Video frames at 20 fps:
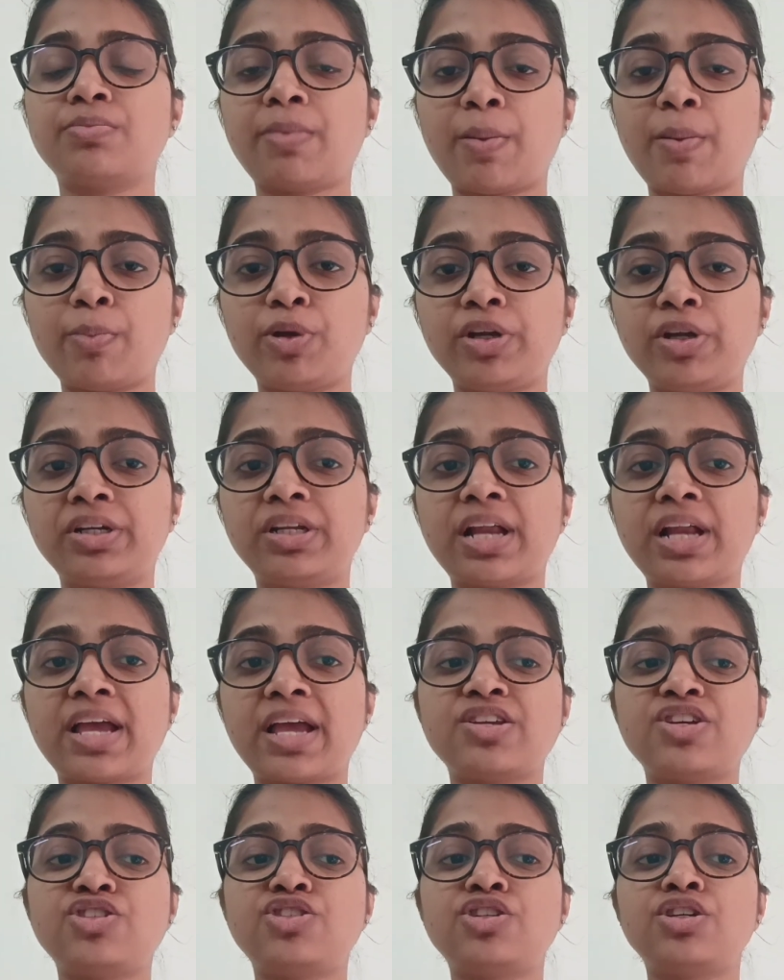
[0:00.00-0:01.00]
memory
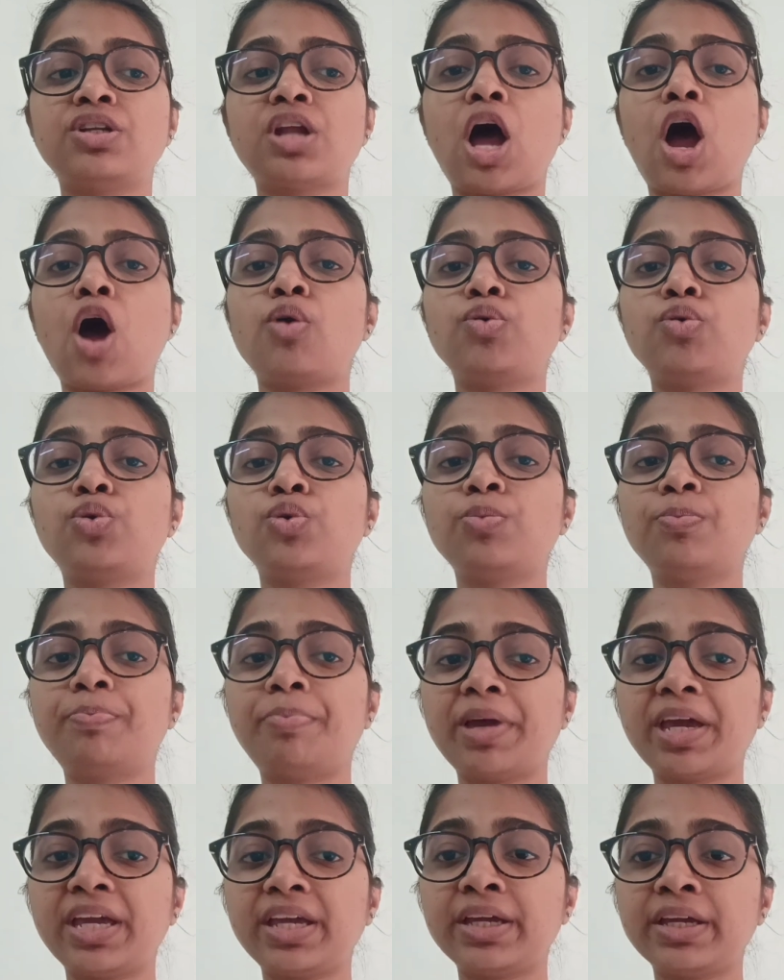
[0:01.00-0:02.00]
utilization, how to
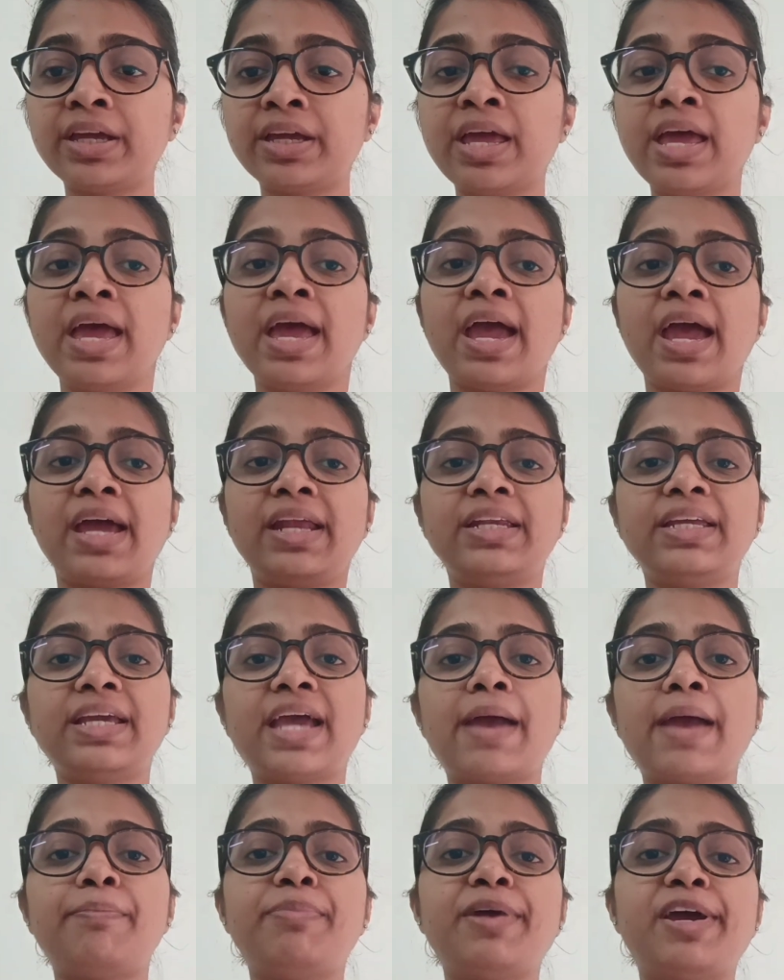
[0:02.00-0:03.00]
ping any
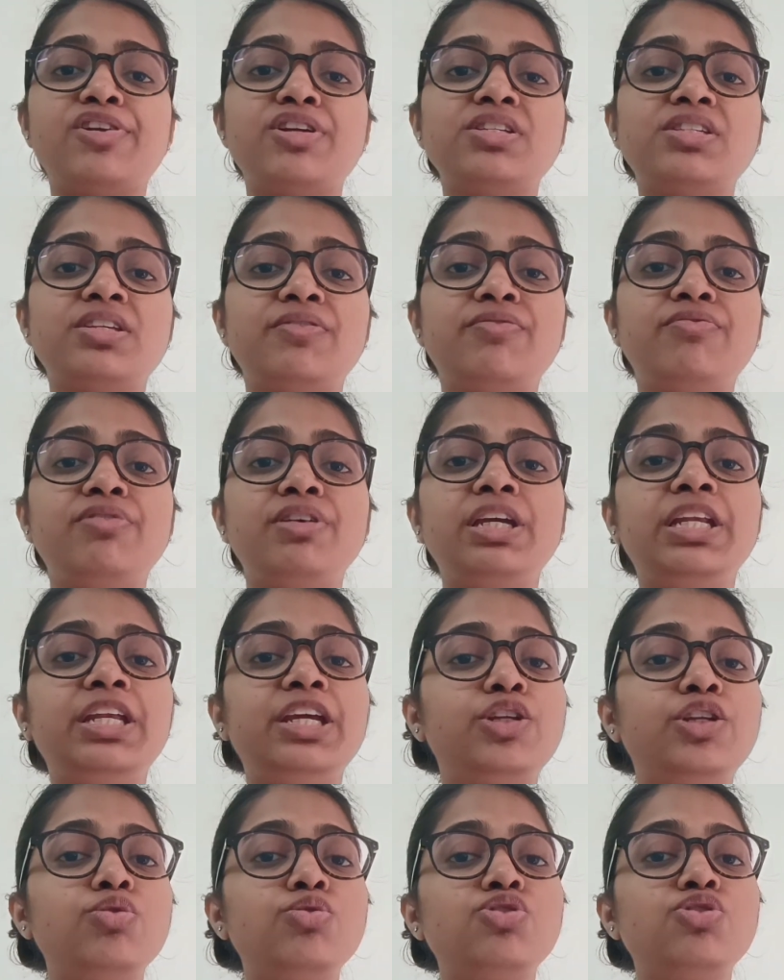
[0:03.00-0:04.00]
IP address if we
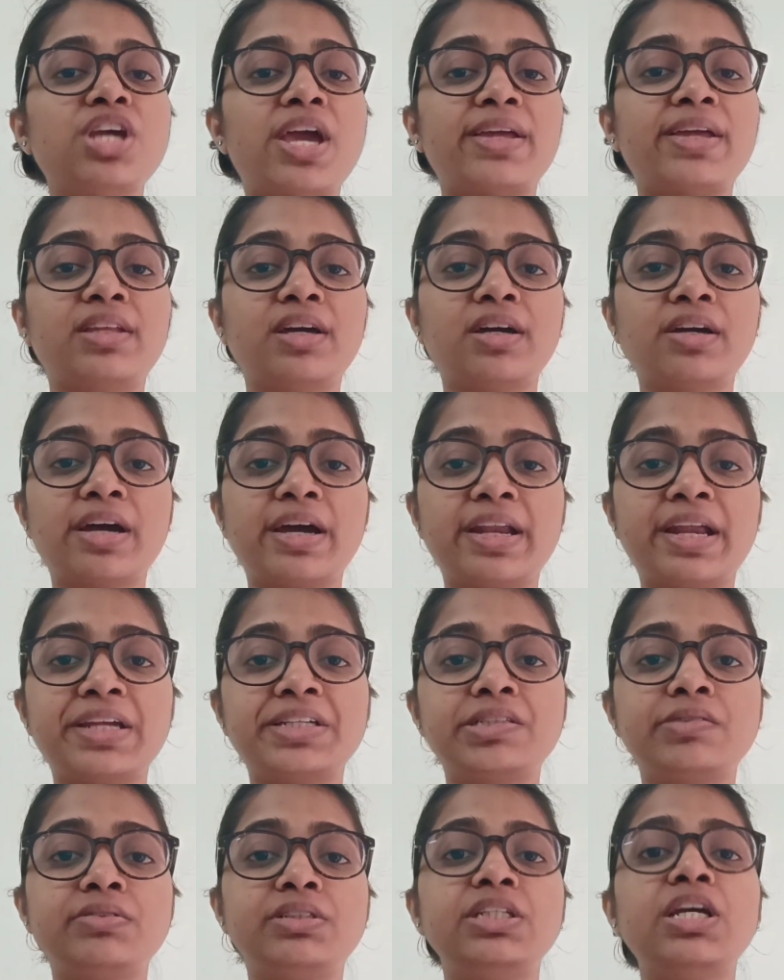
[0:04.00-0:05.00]
need to check the
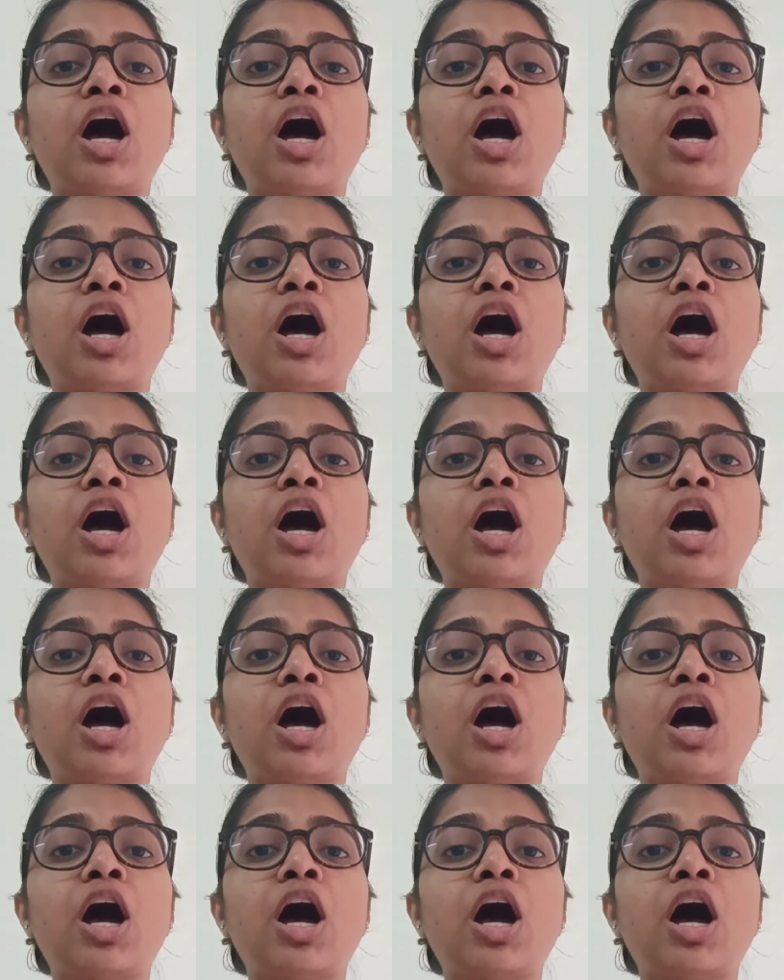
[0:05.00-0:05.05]
connectivity,